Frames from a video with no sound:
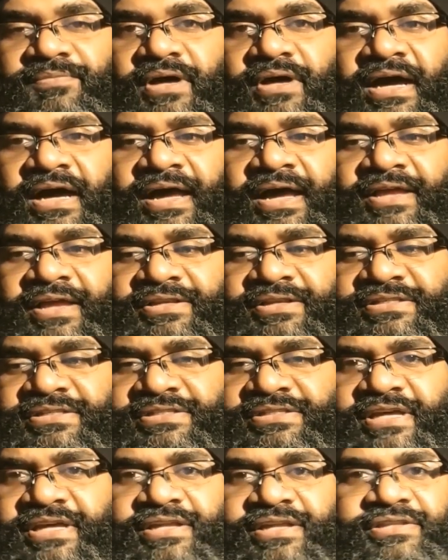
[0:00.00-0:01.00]
I
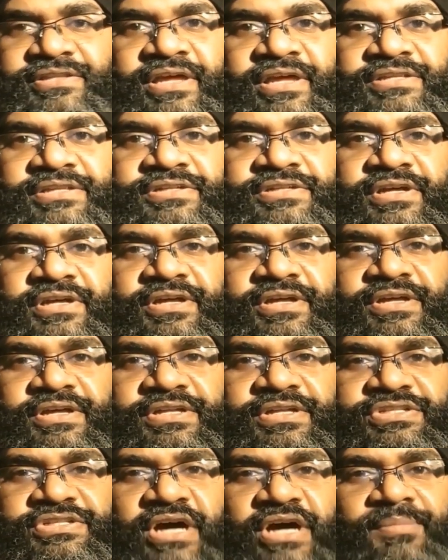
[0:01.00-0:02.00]
understand that
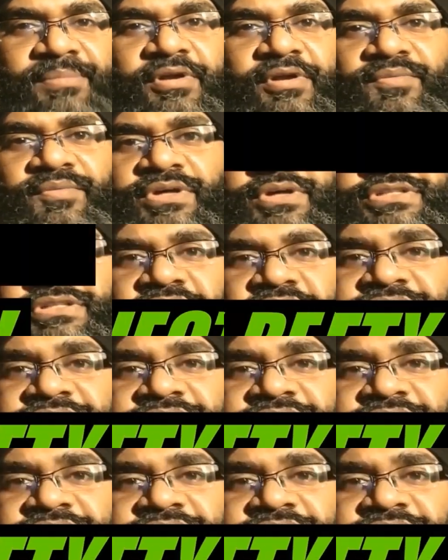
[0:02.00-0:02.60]
Dahmer was a